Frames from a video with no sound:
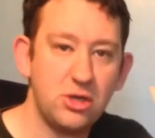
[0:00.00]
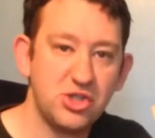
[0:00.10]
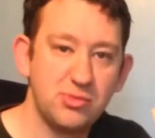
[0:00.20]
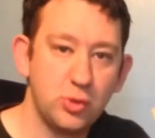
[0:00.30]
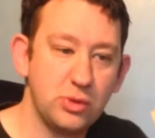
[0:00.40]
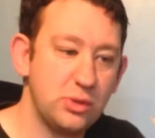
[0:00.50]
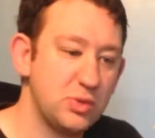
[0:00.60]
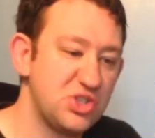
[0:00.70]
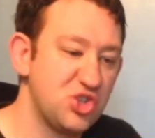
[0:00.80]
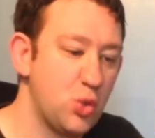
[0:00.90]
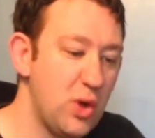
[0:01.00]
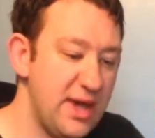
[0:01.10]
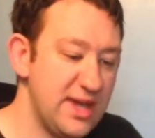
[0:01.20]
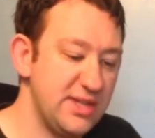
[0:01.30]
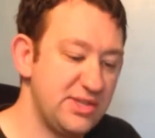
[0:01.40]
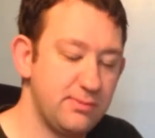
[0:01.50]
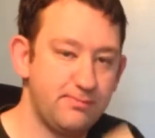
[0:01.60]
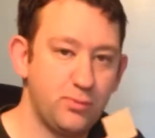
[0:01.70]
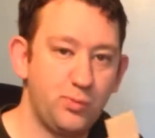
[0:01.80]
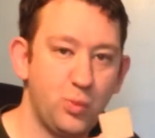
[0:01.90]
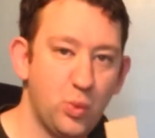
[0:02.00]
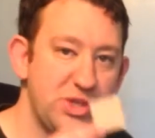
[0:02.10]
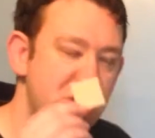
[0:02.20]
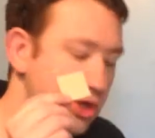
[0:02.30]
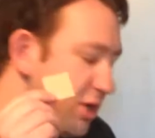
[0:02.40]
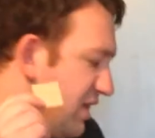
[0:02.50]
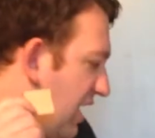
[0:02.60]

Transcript: small little squares, which